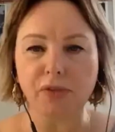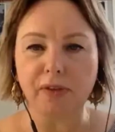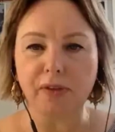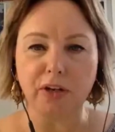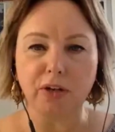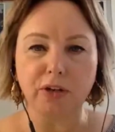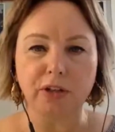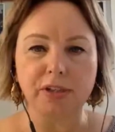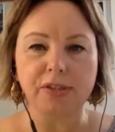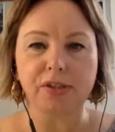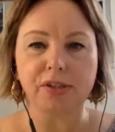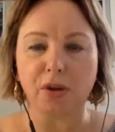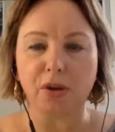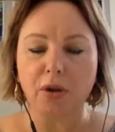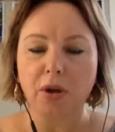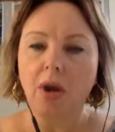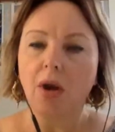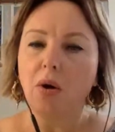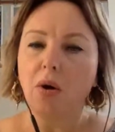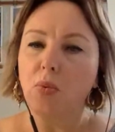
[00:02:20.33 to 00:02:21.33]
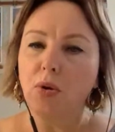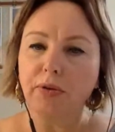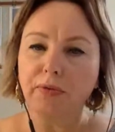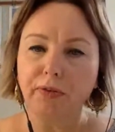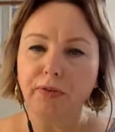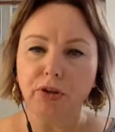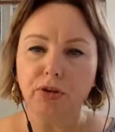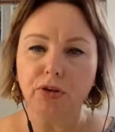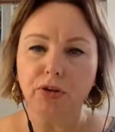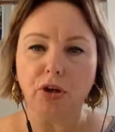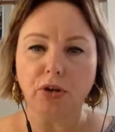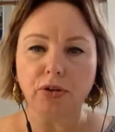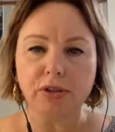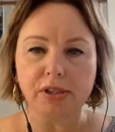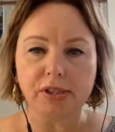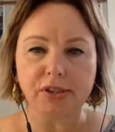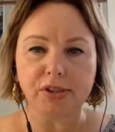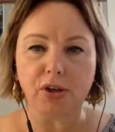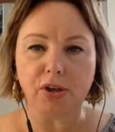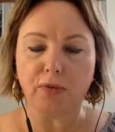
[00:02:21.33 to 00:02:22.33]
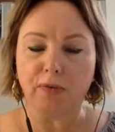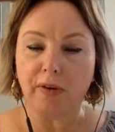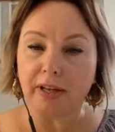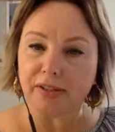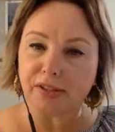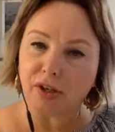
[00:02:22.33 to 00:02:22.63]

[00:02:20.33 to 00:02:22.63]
our learners. So what have you noticed so far?